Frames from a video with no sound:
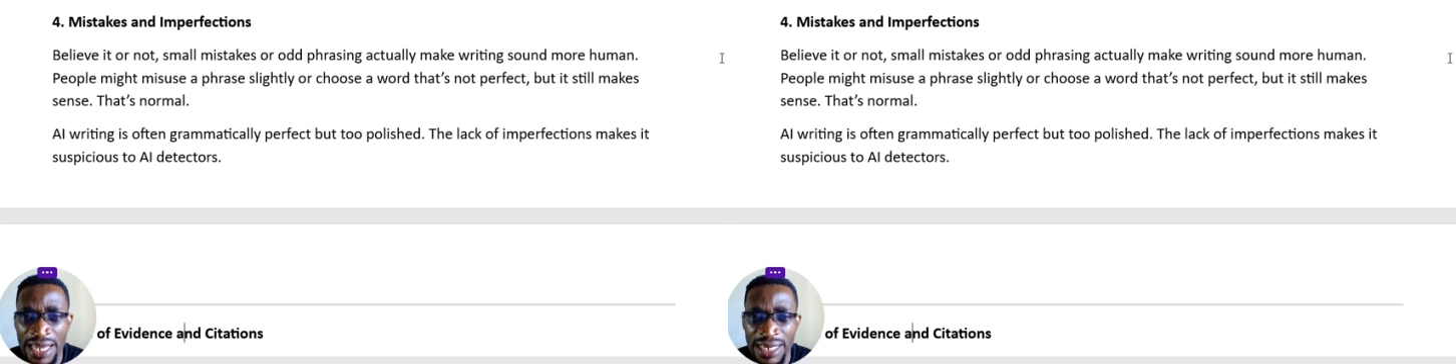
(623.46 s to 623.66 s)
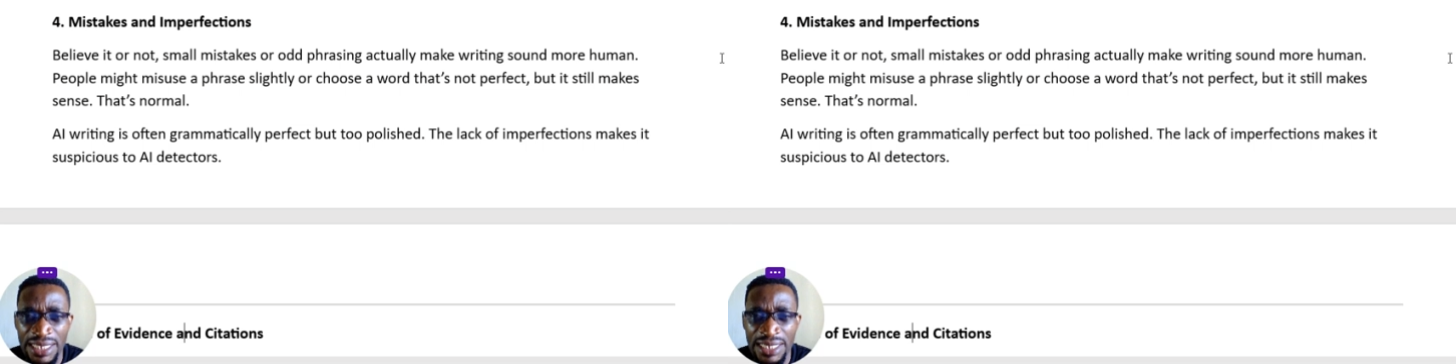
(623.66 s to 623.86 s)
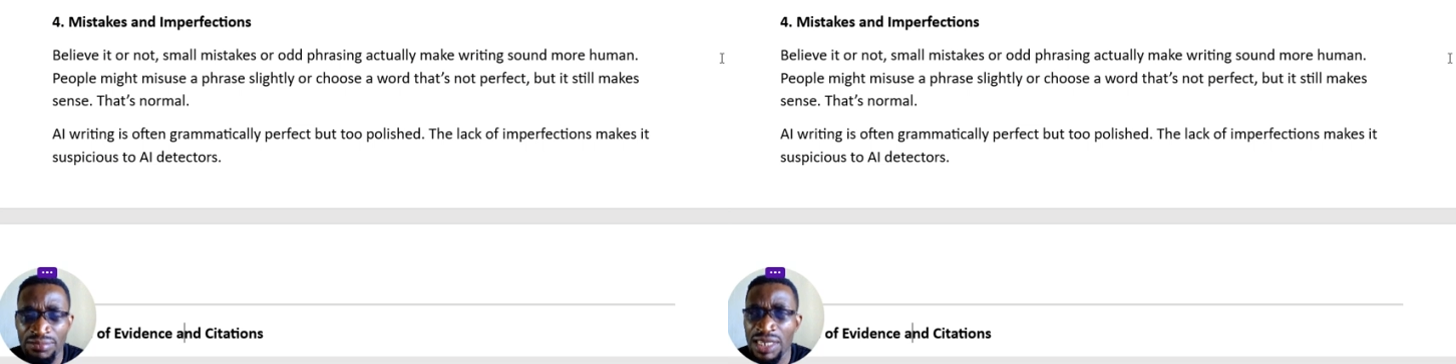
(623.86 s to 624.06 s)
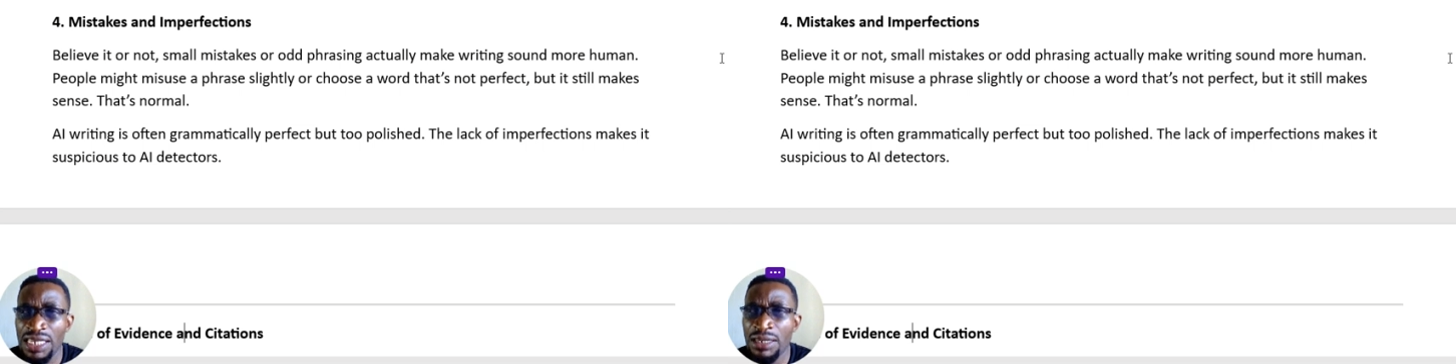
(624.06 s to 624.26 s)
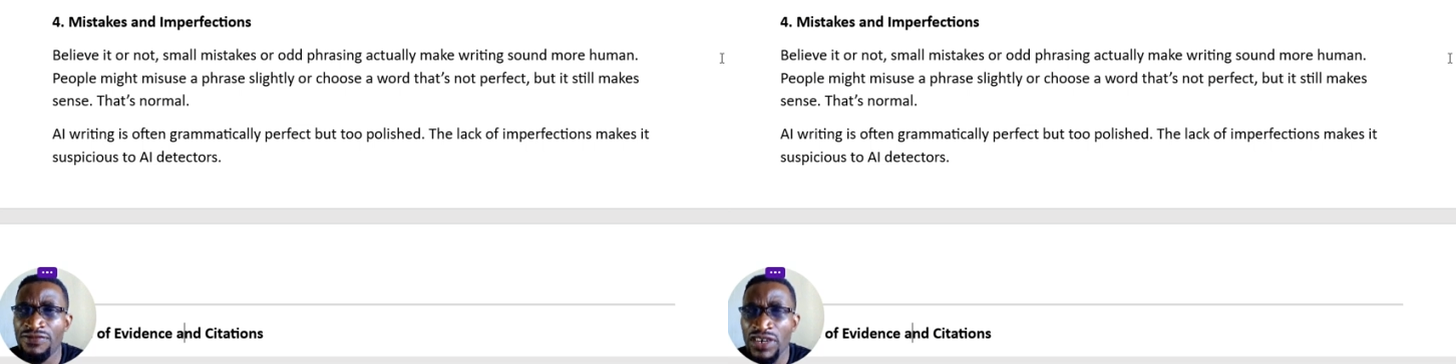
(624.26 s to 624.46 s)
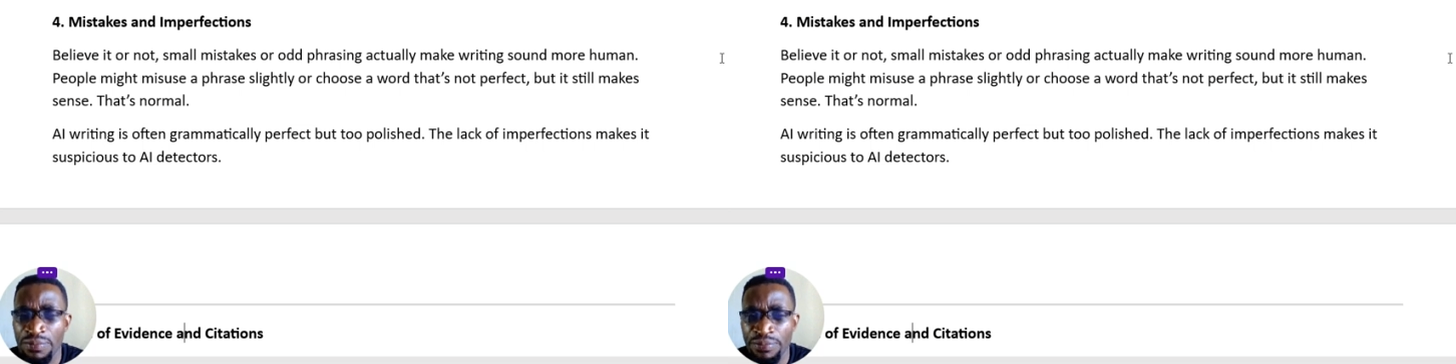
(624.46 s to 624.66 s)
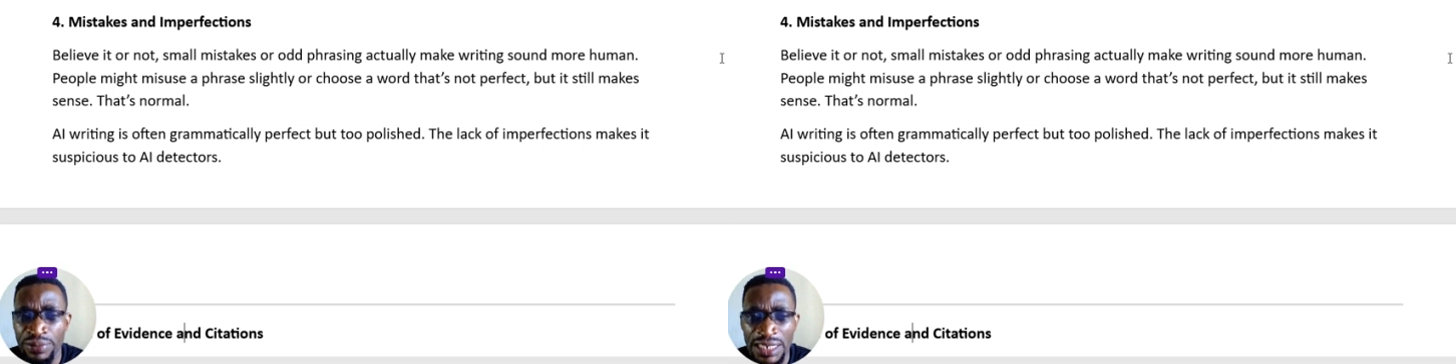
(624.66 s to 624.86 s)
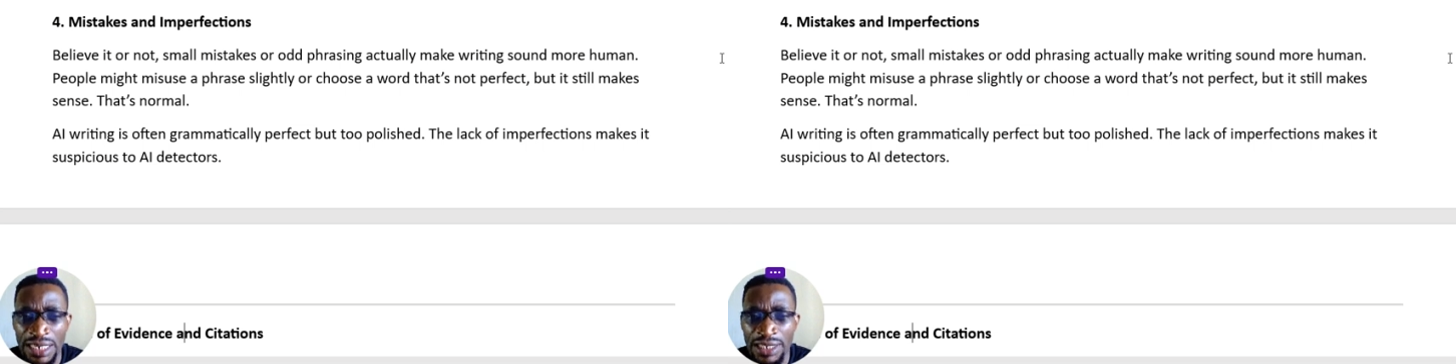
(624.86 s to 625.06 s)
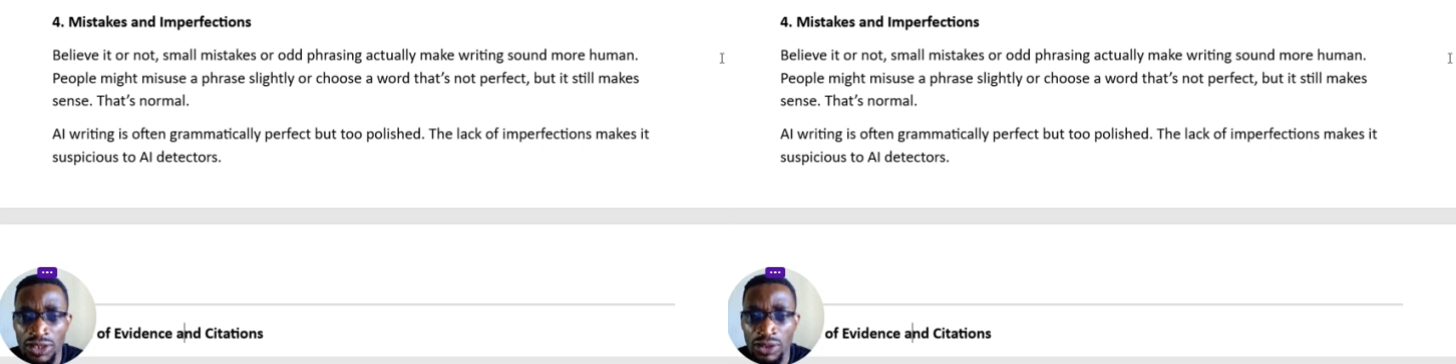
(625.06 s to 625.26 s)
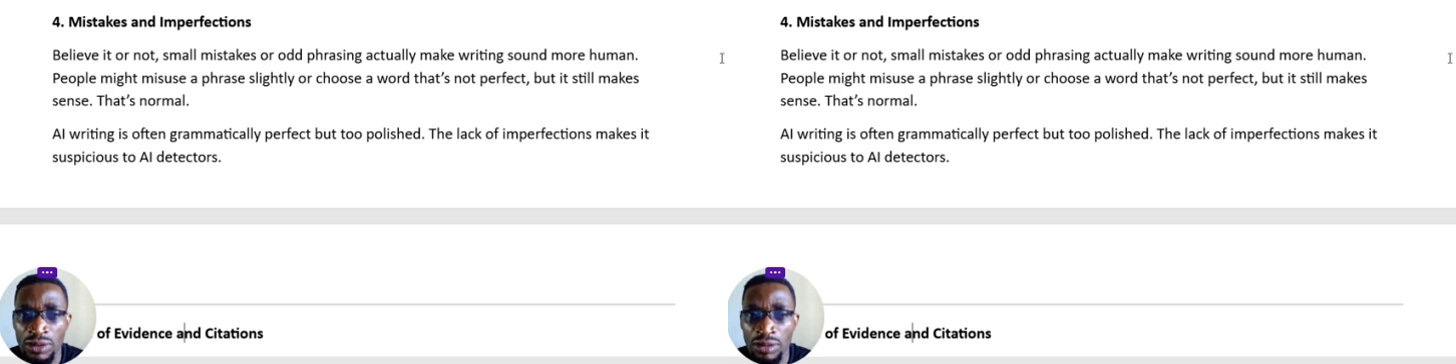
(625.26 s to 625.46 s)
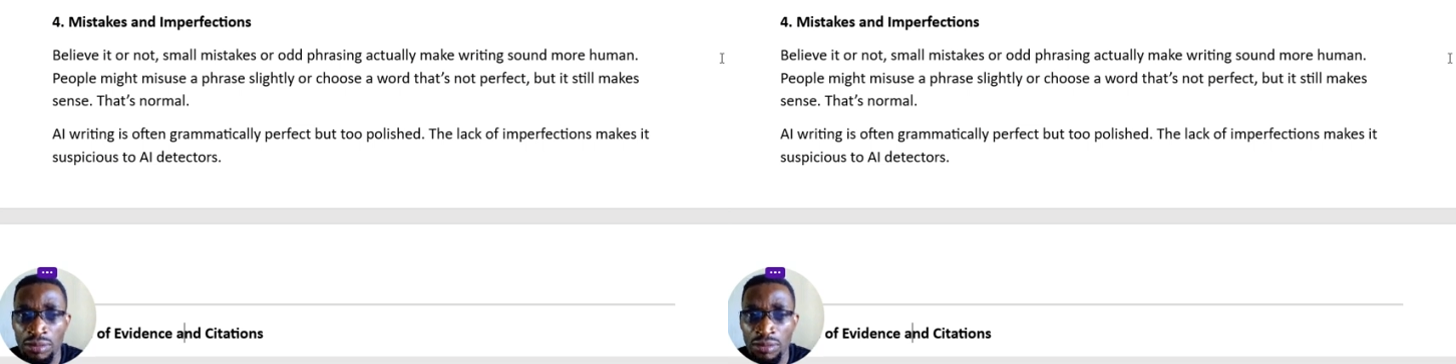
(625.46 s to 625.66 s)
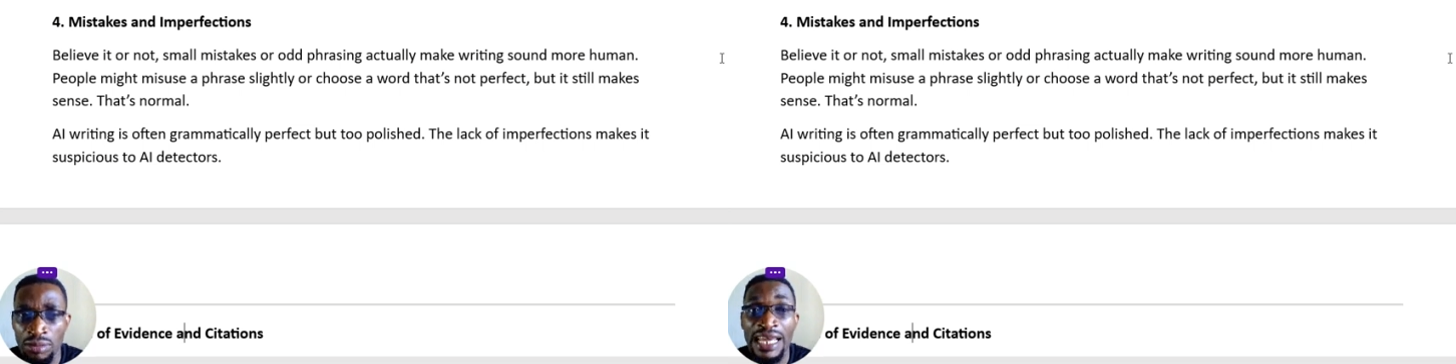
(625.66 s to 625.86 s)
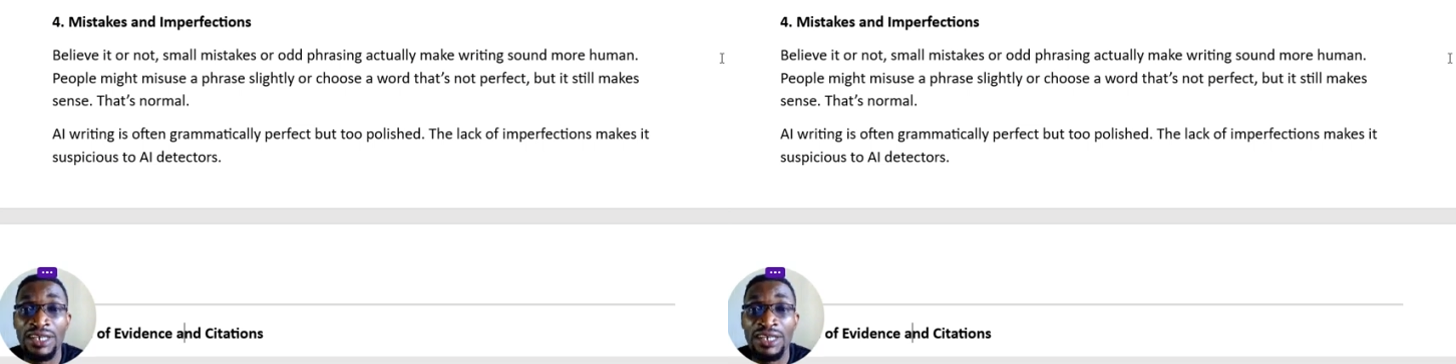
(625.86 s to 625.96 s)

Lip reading: getting me? Even in presentation. But